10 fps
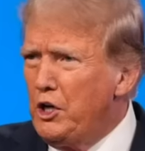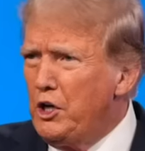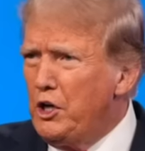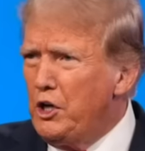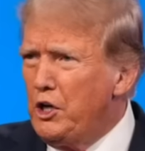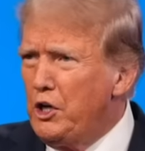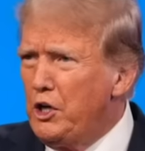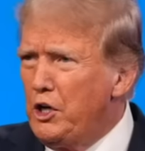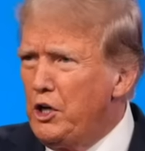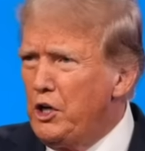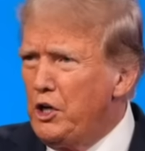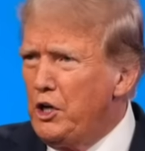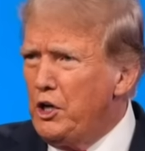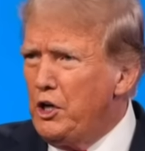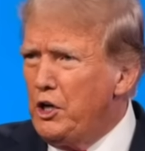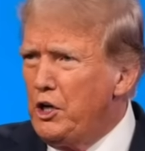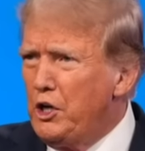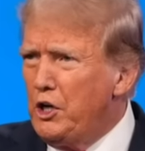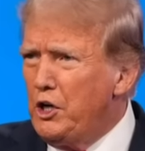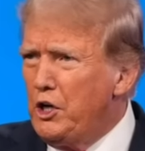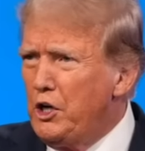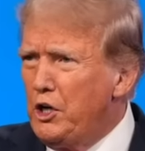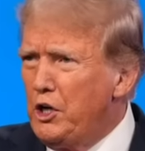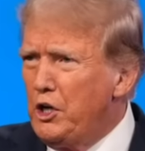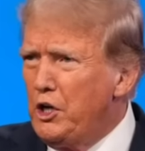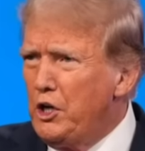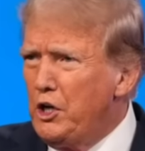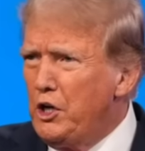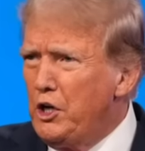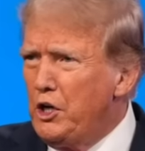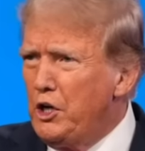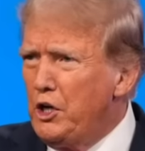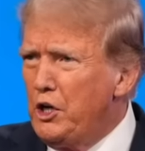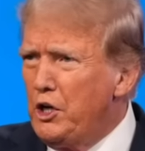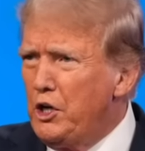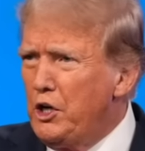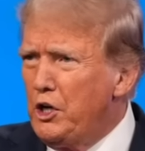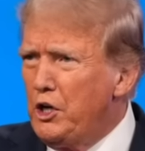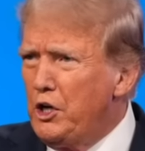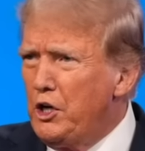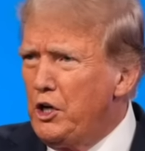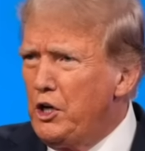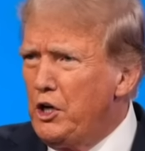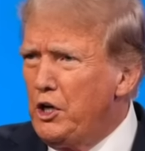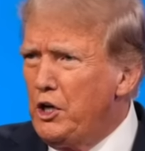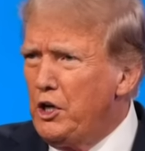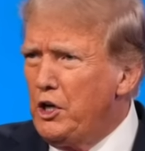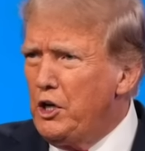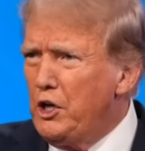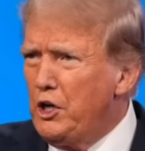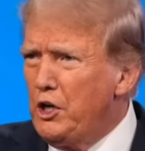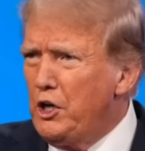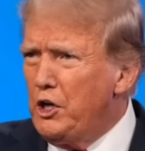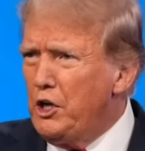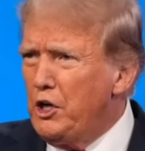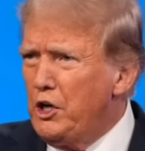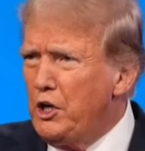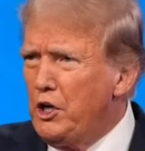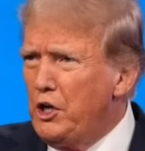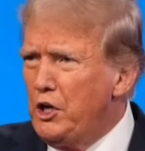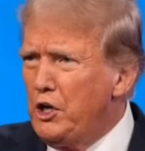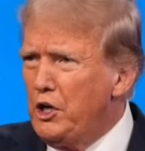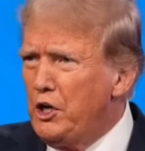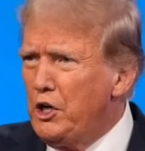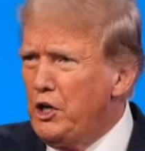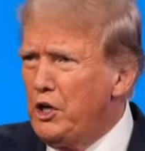This person isn't speaking.